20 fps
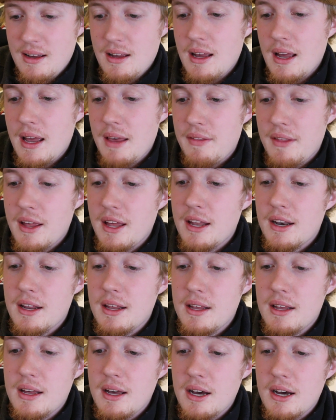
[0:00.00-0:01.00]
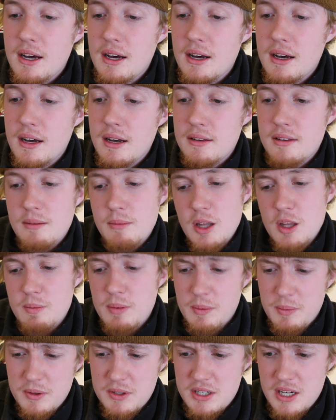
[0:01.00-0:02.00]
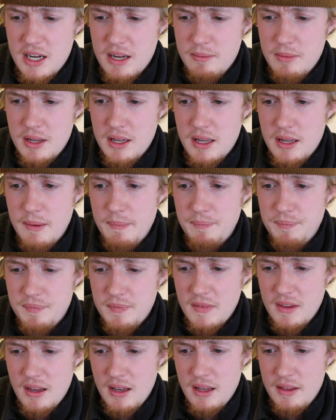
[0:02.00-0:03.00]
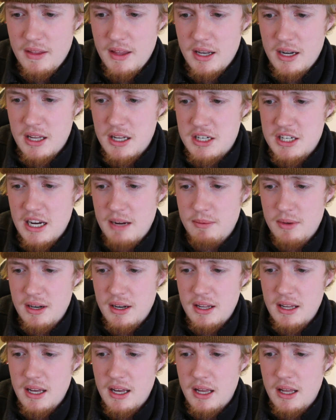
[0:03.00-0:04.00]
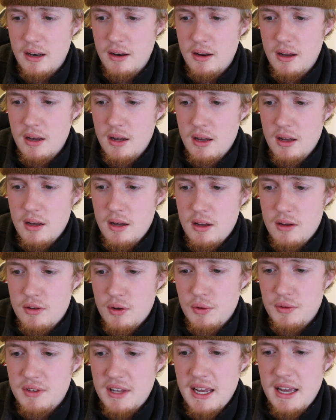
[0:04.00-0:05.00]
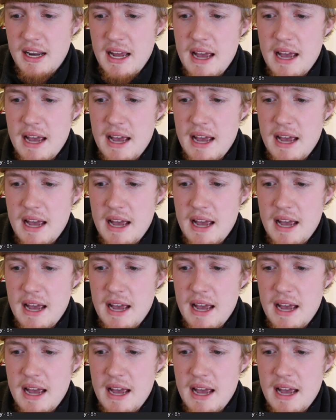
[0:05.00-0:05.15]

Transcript: And then some other people chimed in, and then he chimed in again. So say it